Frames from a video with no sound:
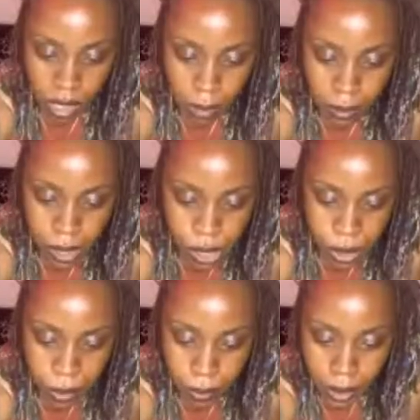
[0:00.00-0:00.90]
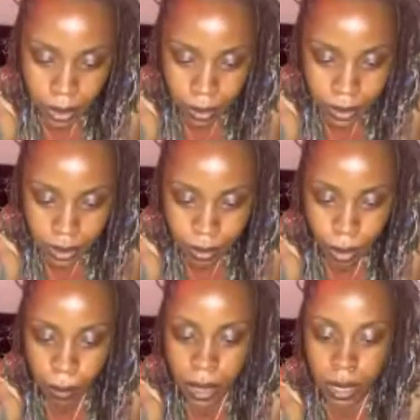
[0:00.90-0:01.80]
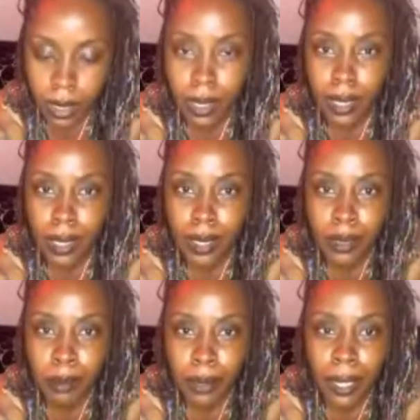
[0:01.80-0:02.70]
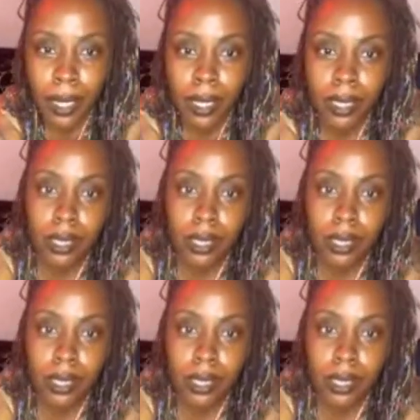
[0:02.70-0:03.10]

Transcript: I'm not sure why y'all stuff coming in blocked.